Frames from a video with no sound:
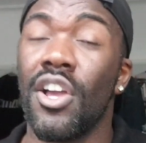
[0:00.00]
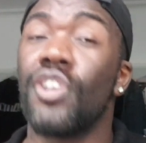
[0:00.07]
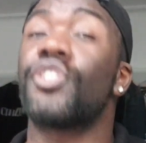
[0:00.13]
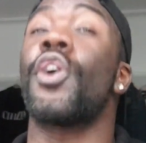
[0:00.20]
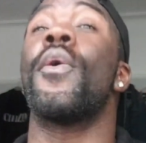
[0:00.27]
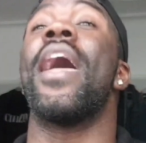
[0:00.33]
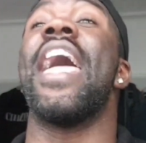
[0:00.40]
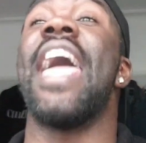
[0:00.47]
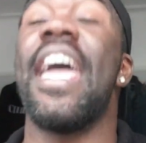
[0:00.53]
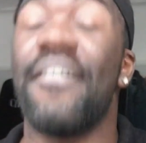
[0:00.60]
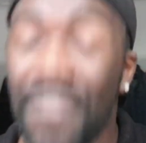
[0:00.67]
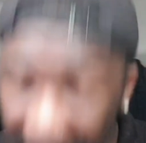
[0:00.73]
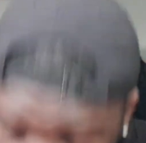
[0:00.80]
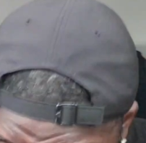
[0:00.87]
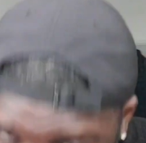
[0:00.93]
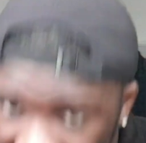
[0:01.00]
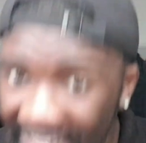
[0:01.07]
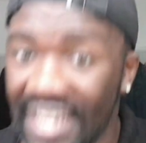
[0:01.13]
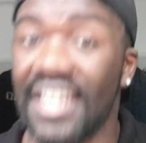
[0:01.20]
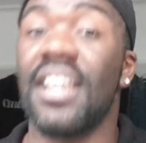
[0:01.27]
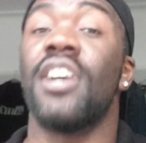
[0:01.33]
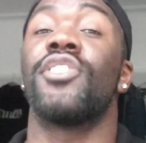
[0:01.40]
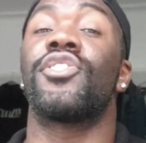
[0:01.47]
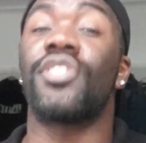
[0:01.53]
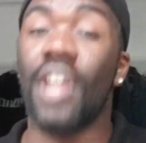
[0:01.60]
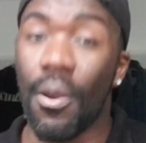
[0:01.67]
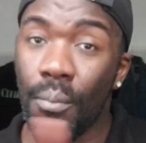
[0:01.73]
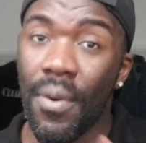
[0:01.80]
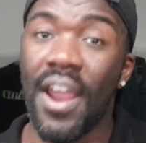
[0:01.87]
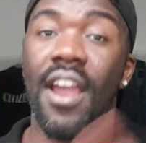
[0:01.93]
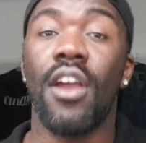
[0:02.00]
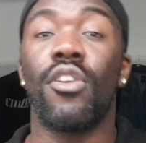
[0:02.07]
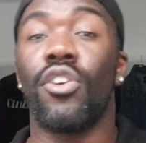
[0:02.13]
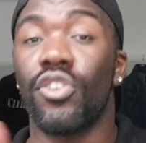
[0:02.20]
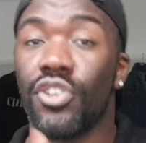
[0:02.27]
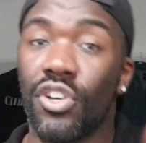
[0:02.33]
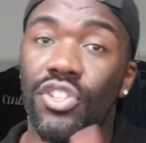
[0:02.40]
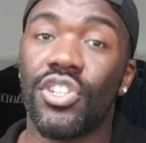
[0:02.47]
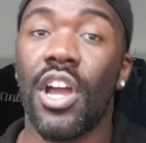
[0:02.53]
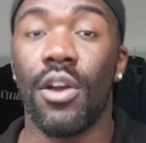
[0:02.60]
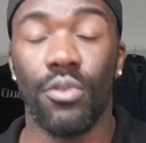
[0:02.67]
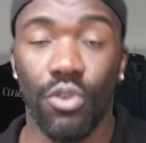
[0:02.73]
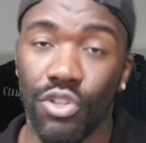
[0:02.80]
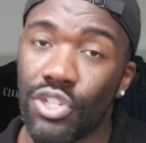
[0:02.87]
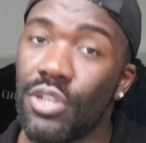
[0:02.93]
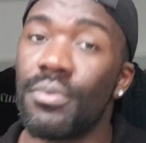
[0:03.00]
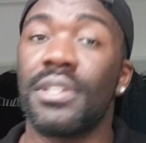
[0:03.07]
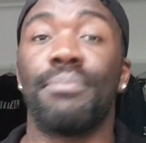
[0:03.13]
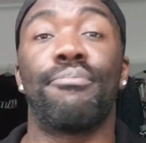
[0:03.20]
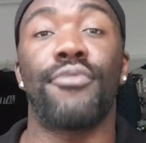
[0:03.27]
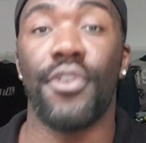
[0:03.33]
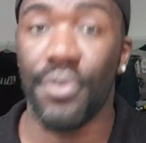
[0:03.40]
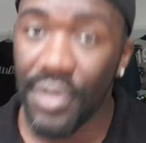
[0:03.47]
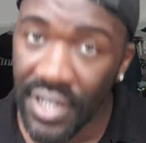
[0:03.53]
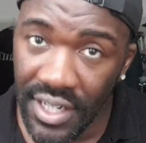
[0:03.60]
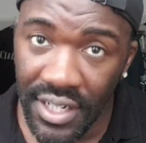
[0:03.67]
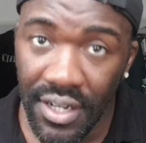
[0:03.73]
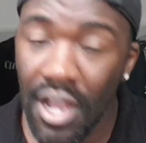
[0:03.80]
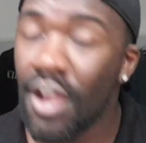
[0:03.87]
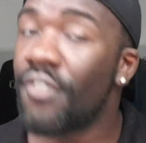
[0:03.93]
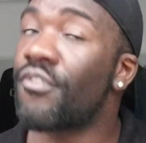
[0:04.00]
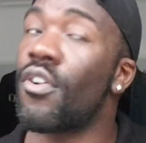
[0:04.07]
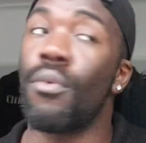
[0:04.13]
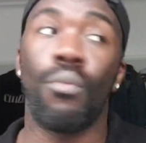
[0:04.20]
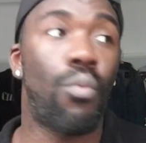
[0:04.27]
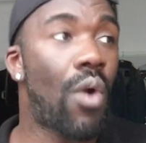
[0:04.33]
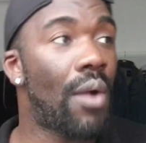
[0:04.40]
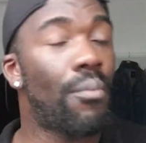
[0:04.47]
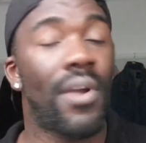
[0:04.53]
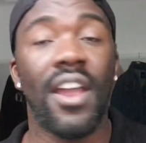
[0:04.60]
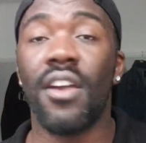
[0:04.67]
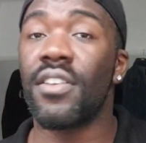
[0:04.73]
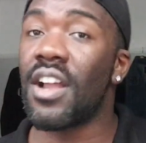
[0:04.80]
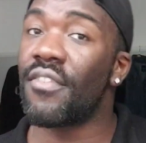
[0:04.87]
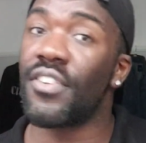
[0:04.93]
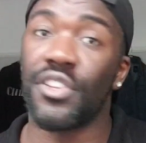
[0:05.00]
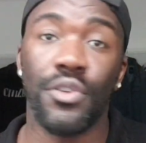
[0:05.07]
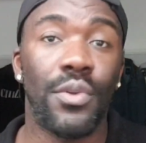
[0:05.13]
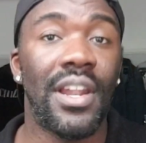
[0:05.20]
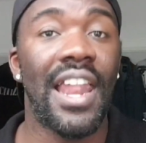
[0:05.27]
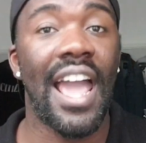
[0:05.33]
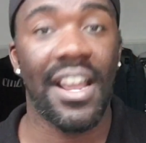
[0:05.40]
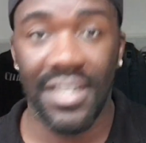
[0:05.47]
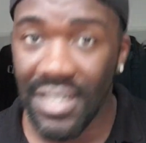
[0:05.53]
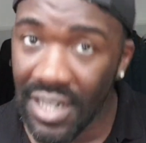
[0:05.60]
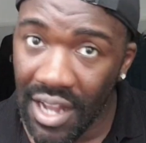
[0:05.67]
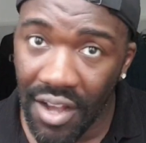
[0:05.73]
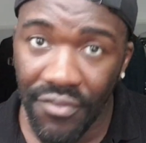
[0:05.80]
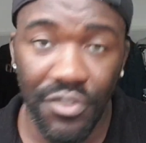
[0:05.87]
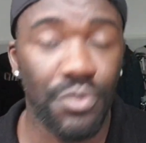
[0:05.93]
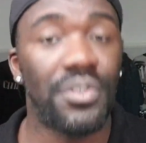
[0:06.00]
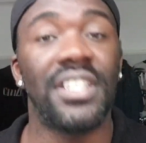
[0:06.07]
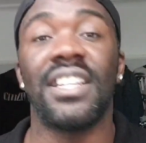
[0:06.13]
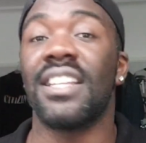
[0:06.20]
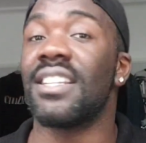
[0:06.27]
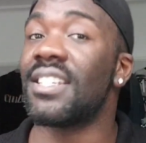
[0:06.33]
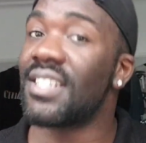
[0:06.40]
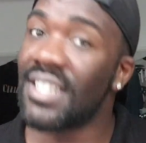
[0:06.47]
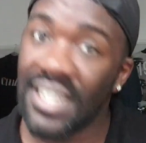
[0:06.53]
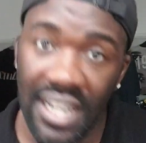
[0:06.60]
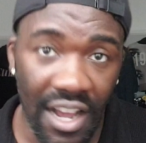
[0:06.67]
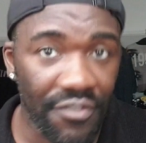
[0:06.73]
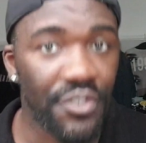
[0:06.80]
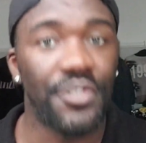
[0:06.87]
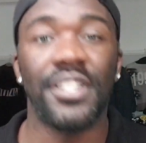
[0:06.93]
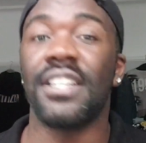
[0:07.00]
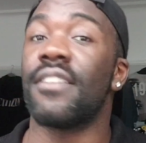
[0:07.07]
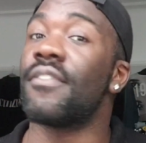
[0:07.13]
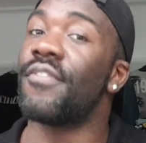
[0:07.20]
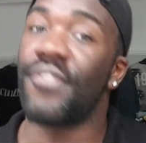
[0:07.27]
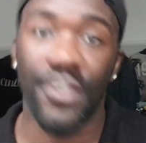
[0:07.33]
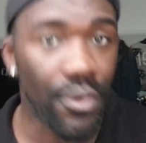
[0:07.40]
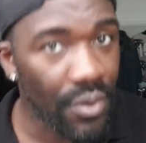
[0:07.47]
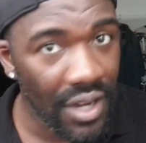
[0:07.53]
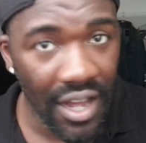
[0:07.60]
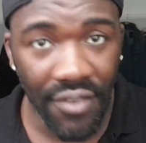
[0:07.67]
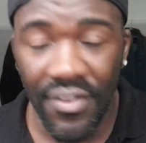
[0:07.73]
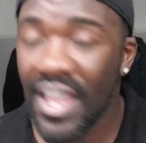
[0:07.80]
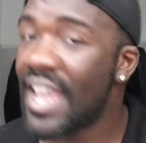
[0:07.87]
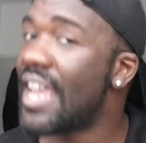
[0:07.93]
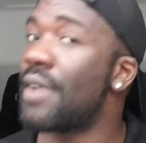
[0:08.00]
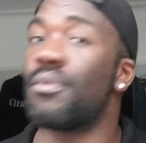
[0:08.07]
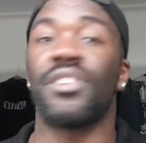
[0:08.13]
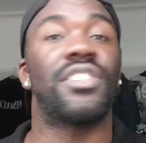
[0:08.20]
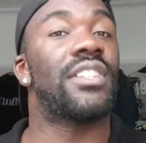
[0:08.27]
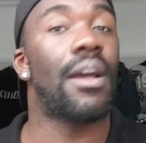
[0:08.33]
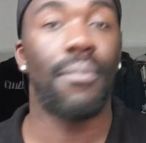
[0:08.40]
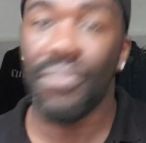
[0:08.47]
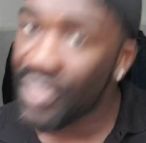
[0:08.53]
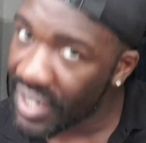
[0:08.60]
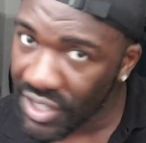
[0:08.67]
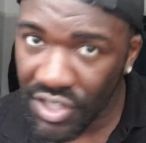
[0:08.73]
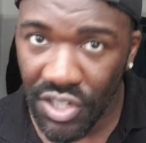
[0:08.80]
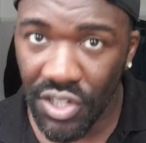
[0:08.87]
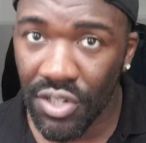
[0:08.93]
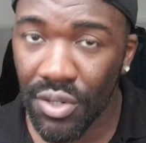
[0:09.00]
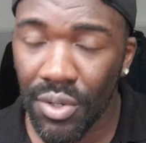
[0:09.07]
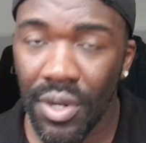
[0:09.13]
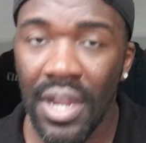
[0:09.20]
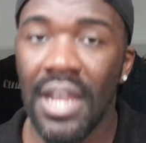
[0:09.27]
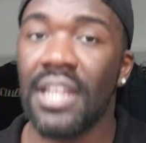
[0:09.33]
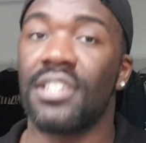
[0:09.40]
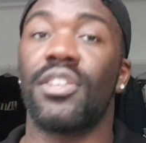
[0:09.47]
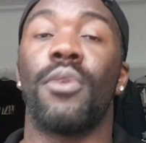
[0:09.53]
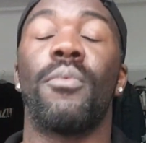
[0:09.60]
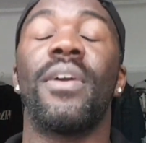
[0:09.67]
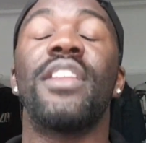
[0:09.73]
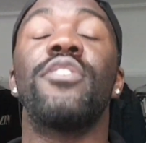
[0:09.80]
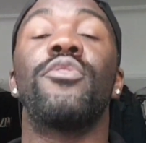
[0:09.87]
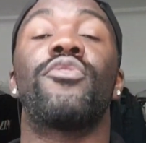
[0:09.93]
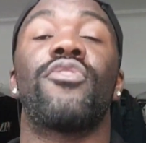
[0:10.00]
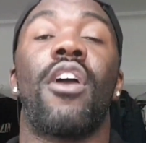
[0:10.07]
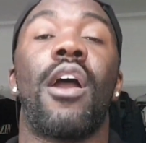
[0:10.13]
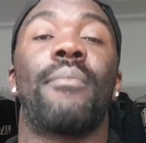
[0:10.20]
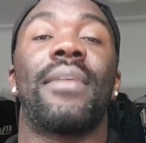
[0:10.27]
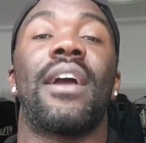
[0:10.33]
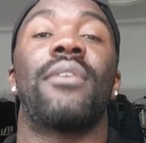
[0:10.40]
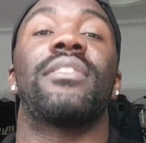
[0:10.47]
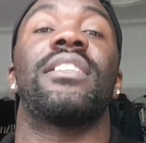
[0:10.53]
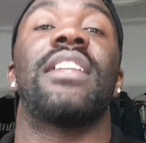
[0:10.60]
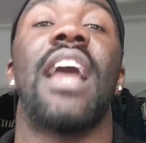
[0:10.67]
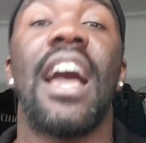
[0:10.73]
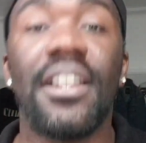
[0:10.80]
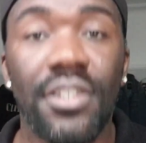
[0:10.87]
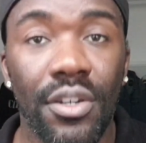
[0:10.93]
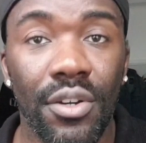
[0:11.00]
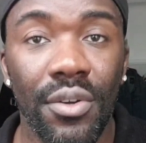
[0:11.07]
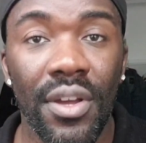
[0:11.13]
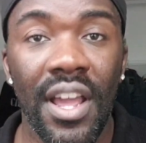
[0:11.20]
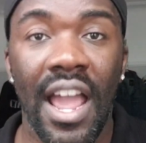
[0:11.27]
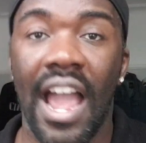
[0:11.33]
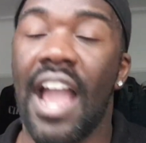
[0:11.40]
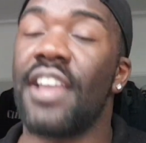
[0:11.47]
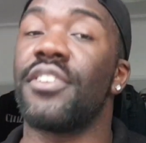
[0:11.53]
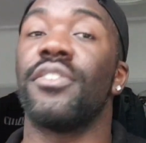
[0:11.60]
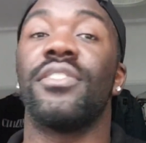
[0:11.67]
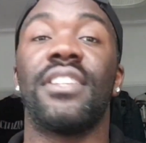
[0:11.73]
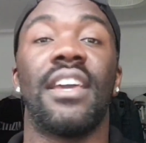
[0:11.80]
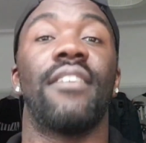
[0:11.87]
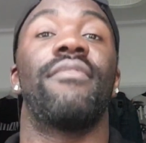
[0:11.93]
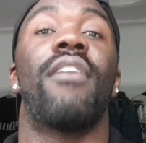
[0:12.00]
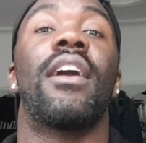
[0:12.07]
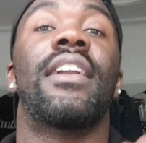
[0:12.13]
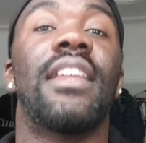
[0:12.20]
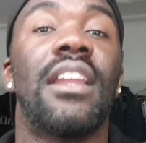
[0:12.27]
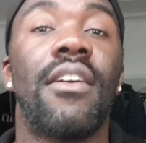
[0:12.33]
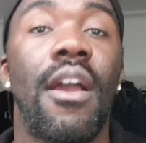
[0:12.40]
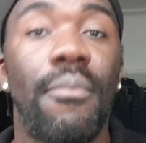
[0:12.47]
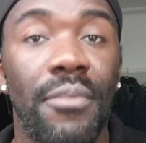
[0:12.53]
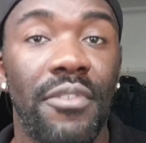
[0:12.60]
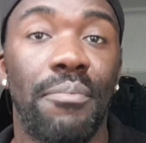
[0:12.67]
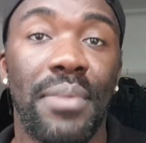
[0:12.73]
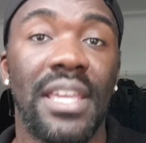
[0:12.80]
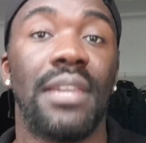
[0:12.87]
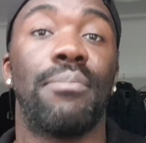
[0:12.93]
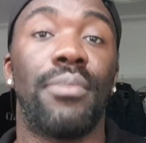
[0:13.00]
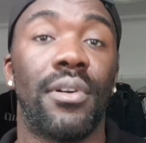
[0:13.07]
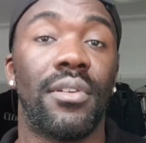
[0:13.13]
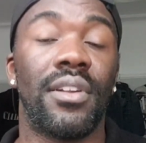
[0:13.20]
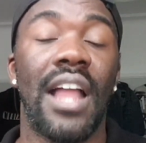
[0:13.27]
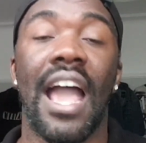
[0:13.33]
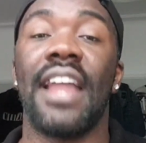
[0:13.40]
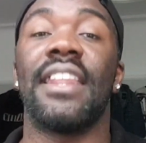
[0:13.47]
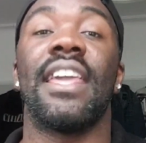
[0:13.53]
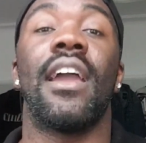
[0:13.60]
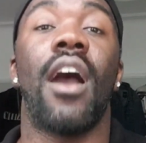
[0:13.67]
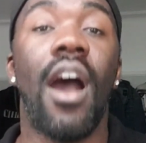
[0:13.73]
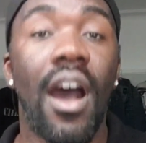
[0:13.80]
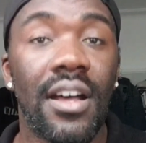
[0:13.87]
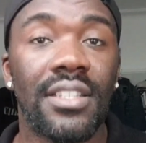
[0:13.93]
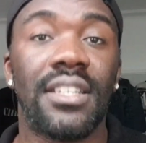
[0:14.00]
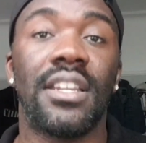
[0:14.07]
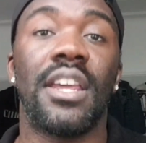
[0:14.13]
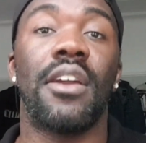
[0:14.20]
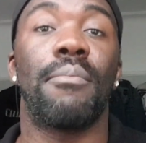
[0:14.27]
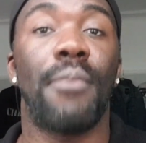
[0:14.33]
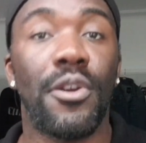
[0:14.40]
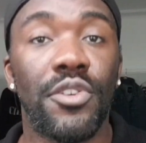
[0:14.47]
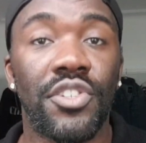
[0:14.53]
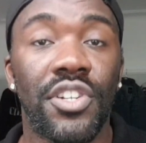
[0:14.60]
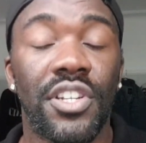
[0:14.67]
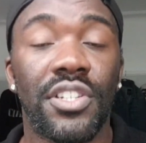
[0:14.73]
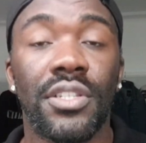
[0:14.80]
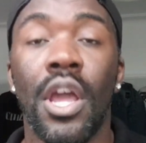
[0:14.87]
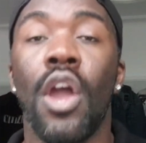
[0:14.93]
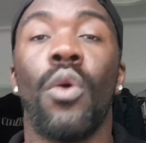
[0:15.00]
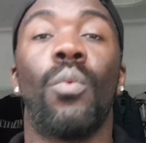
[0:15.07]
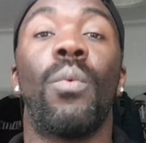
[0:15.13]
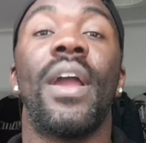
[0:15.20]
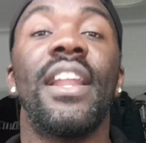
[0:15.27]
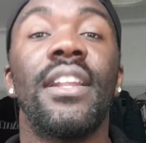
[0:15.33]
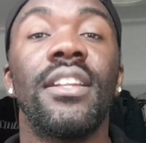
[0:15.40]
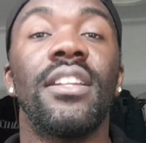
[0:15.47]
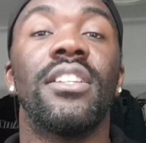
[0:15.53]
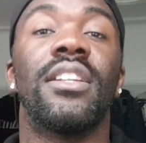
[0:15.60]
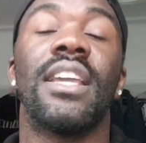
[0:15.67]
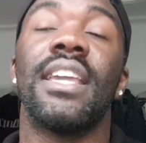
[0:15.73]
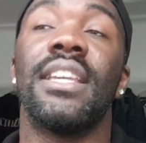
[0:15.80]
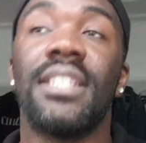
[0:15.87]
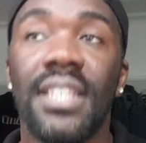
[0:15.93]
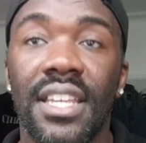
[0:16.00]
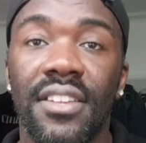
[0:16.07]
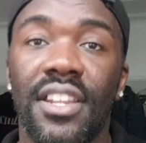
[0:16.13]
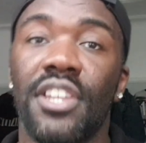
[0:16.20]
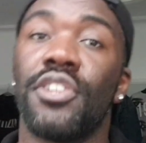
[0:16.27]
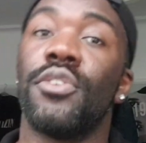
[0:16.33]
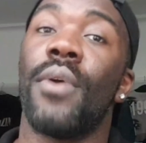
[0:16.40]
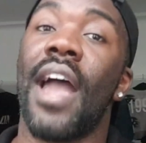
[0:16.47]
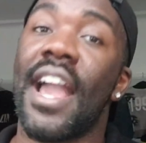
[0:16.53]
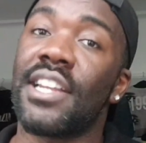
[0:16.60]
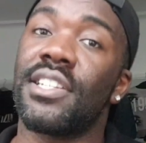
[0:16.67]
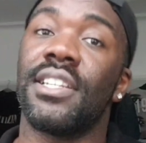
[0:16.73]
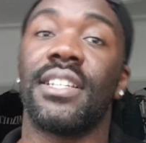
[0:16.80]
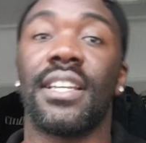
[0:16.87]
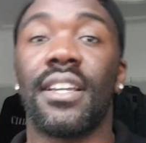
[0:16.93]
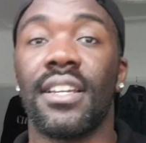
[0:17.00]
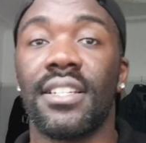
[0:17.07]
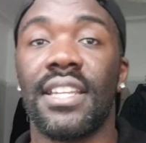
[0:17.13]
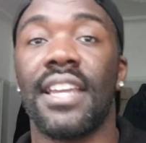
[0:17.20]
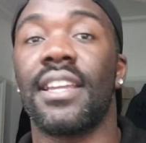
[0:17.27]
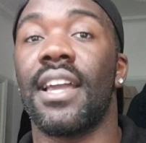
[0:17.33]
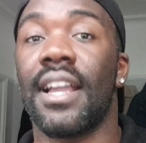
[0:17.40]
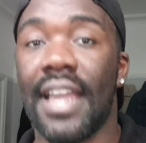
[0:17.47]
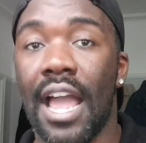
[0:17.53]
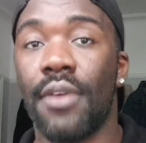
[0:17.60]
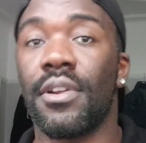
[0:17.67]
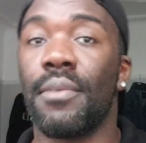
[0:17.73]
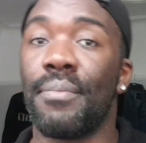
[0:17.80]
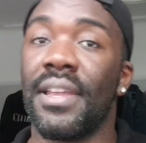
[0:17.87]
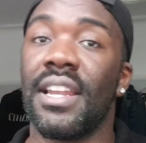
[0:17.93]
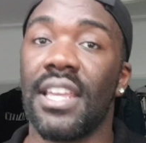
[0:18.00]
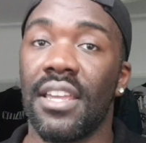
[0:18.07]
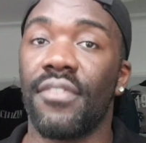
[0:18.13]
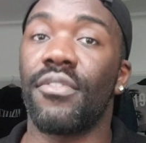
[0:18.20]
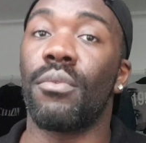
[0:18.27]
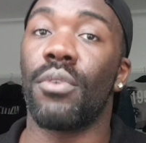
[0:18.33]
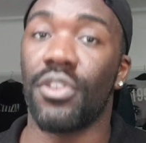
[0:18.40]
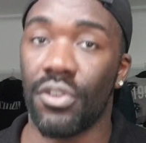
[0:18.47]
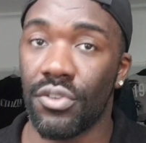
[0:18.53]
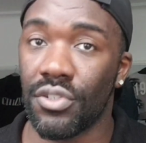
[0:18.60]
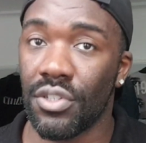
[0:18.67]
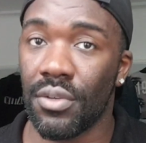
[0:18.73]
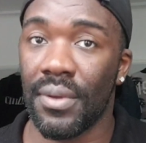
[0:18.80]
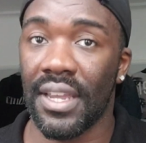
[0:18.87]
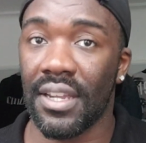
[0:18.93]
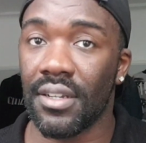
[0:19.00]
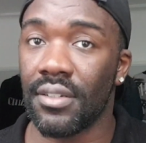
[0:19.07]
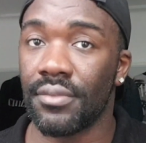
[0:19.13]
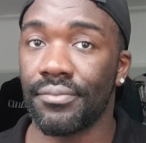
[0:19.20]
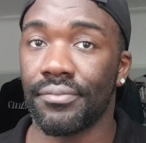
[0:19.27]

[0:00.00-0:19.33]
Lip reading: So evidently, somewhere along your childhood, you was broken. From one way or another, you lacked love. You didn't see love. You didn't feel love. It was something to you. So when you grow up now as an adult and you're there fucking around with people and their hearts and their emotions, when is it that you actually can take accountability for what you're doing?